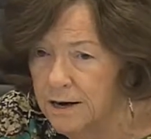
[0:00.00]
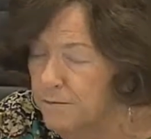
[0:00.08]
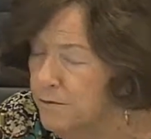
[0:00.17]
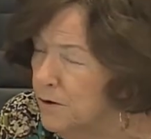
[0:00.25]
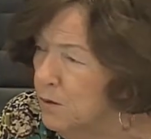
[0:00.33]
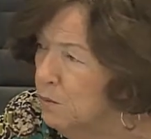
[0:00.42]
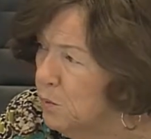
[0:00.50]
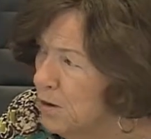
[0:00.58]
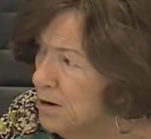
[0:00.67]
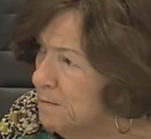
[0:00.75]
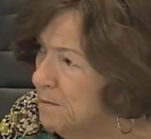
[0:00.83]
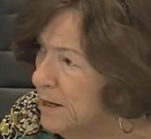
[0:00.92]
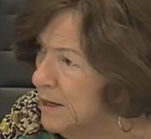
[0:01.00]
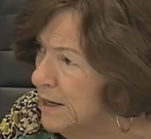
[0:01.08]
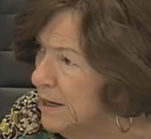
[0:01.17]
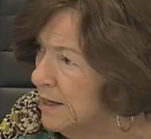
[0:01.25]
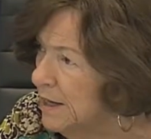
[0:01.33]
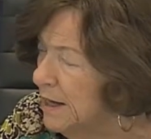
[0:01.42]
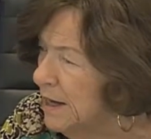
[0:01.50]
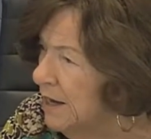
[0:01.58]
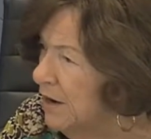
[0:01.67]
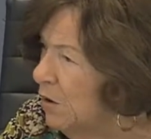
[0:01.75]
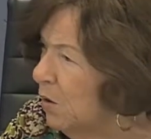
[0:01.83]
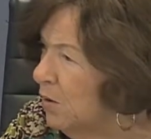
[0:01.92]
for a ward meeting
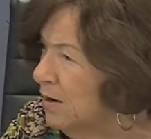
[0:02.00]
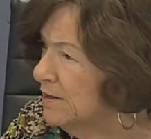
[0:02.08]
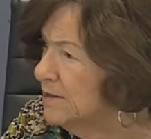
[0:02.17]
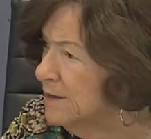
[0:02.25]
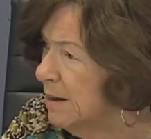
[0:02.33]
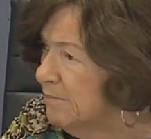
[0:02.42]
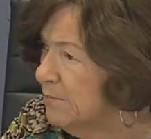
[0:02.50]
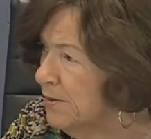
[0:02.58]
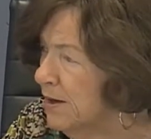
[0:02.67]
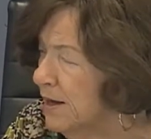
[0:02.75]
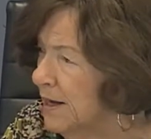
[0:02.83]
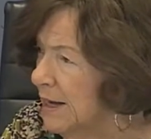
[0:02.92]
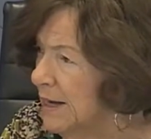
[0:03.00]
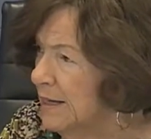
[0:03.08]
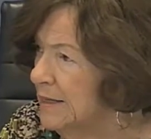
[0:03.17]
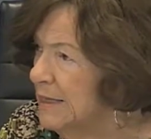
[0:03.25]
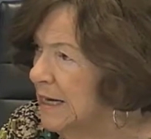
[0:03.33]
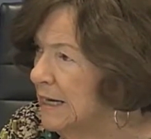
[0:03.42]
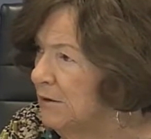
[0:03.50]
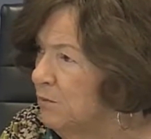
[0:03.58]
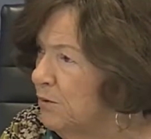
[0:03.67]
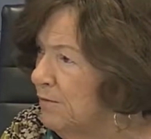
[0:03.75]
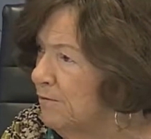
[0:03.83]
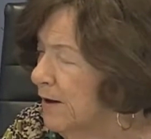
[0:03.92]
or something, and then
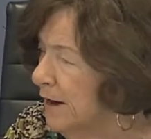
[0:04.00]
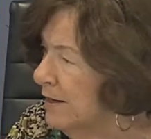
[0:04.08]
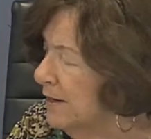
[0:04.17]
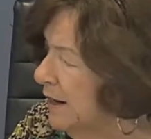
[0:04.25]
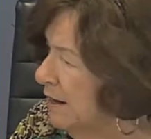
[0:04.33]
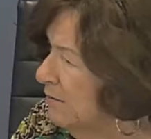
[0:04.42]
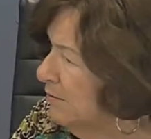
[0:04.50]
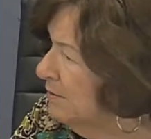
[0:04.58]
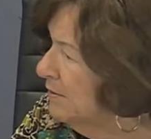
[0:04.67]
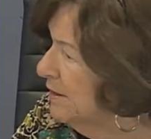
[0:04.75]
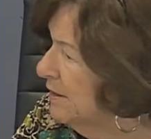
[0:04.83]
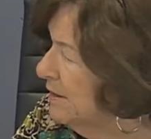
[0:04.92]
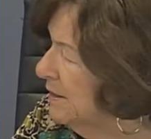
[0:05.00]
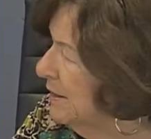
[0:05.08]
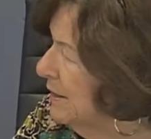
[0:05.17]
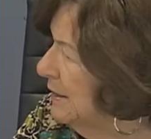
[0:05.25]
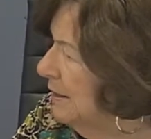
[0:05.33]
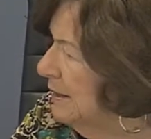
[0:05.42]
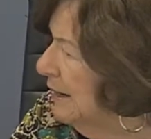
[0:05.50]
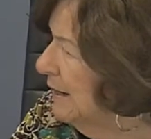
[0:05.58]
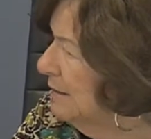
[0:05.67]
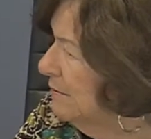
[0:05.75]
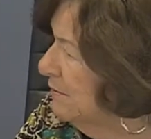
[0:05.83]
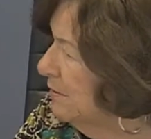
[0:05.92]
we find out that,
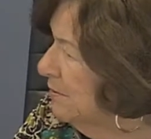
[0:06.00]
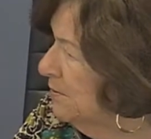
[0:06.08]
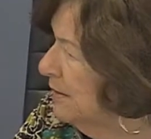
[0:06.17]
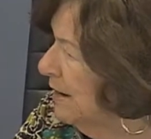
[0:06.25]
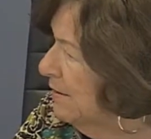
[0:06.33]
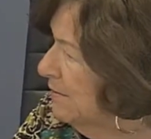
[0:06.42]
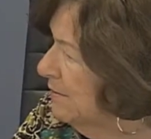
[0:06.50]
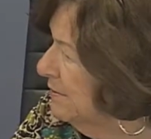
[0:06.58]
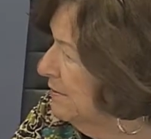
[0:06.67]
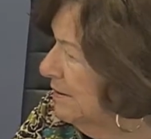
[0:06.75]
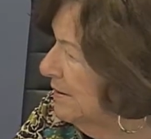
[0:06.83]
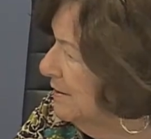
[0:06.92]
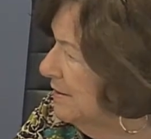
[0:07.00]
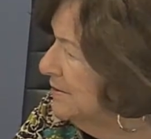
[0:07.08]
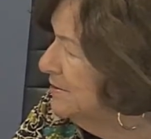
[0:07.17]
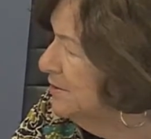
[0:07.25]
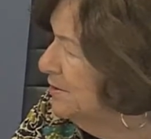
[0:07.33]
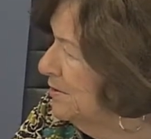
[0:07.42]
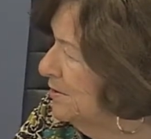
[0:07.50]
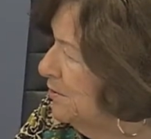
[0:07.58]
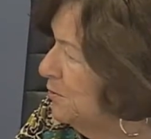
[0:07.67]
I don't know, now there's a new